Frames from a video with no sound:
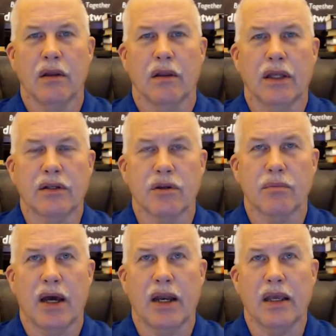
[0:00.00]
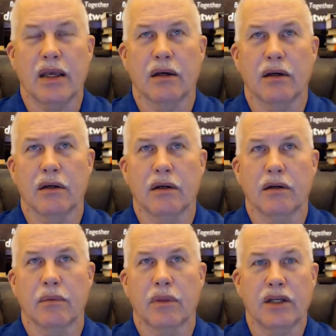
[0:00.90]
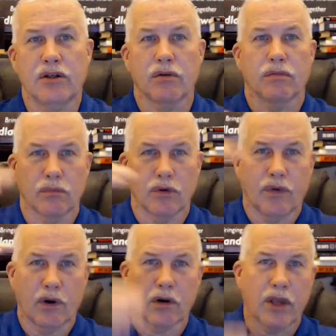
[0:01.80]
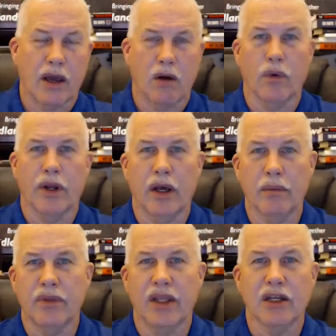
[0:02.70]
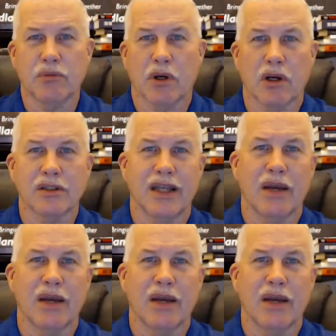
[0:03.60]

that somebody that your referral count went up, then it's because they